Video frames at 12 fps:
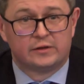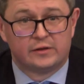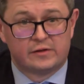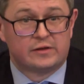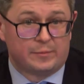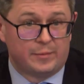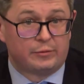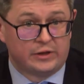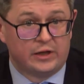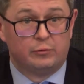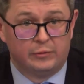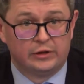This is about
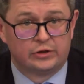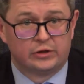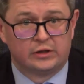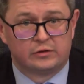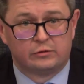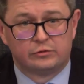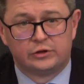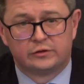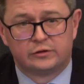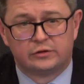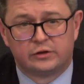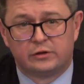how much, as Lord
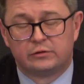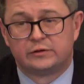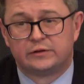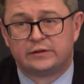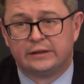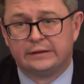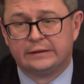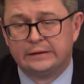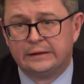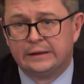Justice Arnold said.